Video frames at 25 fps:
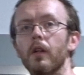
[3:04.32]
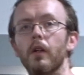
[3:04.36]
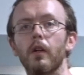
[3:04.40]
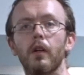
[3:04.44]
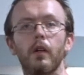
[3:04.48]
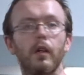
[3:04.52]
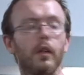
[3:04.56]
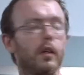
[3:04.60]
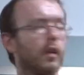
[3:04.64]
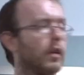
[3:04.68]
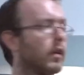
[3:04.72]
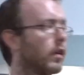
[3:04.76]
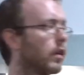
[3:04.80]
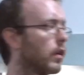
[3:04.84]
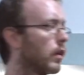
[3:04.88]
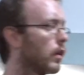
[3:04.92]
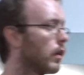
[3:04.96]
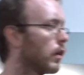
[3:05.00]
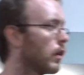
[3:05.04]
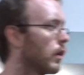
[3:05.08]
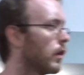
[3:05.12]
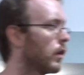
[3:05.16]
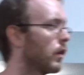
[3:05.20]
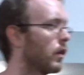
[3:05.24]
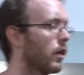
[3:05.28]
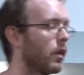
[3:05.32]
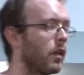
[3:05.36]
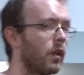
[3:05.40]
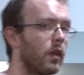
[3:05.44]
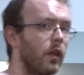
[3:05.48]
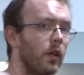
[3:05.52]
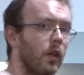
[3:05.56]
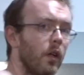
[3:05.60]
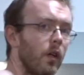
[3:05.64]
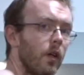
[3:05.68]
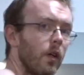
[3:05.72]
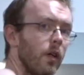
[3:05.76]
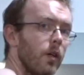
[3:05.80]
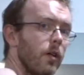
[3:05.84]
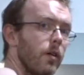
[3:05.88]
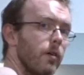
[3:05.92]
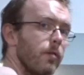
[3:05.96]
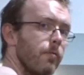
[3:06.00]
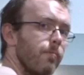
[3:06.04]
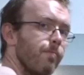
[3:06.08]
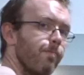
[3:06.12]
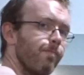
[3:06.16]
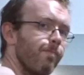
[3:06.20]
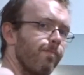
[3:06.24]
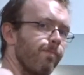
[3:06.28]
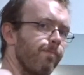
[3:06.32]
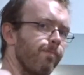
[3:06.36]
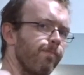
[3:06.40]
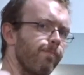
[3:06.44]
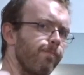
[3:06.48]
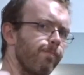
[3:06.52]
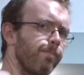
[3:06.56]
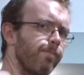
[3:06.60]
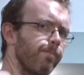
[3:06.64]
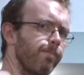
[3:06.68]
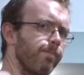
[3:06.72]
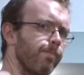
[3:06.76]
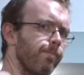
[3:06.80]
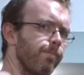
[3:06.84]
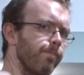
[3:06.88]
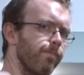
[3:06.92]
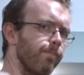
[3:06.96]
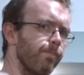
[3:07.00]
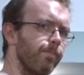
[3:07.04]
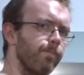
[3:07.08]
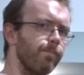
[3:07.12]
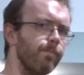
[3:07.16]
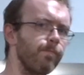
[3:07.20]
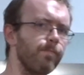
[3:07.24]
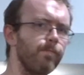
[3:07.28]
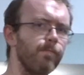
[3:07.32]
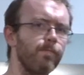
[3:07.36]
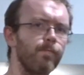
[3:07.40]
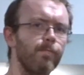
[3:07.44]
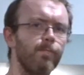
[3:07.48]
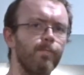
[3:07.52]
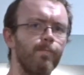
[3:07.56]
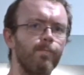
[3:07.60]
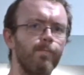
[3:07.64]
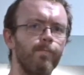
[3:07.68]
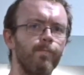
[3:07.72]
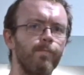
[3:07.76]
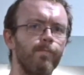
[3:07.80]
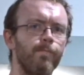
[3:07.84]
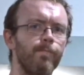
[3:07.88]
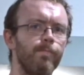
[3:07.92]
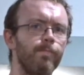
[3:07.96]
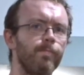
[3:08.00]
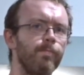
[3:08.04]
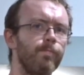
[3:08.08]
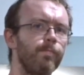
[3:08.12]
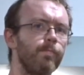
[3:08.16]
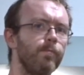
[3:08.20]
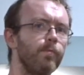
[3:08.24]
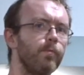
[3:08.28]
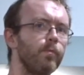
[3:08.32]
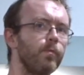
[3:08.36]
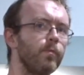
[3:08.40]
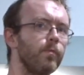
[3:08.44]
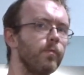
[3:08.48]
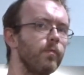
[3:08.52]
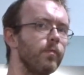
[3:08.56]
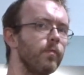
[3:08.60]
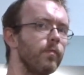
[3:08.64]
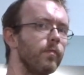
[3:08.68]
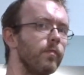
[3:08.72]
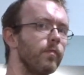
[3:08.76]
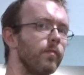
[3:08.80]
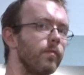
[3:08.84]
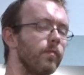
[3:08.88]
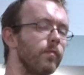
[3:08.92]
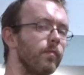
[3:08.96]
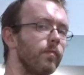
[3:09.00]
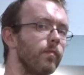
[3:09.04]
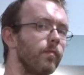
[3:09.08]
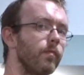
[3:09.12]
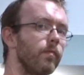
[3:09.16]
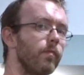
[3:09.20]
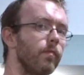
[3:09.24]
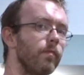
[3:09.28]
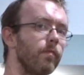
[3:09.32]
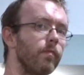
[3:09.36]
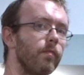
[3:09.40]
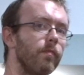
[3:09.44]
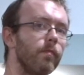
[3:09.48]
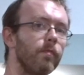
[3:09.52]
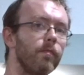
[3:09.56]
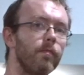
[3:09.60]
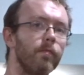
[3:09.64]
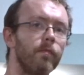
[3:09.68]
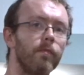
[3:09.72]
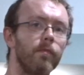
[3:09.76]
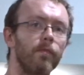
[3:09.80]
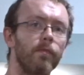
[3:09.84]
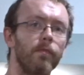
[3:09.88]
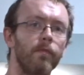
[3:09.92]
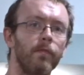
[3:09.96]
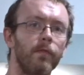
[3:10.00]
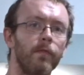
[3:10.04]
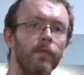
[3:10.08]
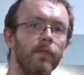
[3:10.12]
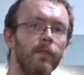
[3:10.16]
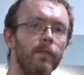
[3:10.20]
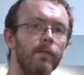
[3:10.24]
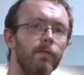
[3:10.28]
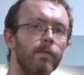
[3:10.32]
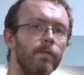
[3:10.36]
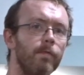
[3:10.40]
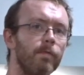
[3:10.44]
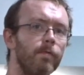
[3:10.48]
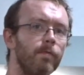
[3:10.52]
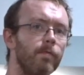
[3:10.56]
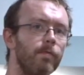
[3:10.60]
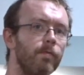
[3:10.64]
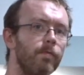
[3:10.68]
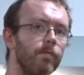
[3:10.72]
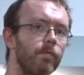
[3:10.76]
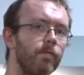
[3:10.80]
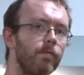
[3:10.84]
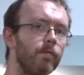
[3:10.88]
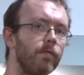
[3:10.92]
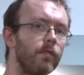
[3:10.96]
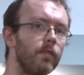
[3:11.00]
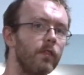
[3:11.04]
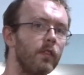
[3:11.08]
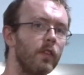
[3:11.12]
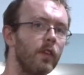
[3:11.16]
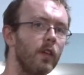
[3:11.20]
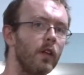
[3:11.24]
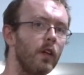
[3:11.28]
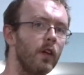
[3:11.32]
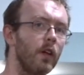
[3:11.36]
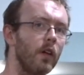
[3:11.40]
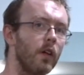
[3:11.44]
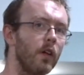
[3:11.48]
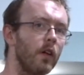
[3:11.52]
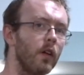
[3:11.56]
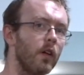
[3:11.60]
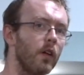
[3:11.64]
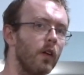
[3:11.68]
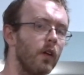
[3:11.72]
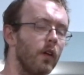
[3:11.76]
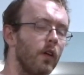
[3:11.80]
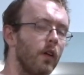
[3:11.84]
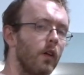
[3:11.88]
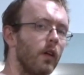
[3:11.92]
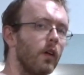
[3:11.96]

(no one is talking)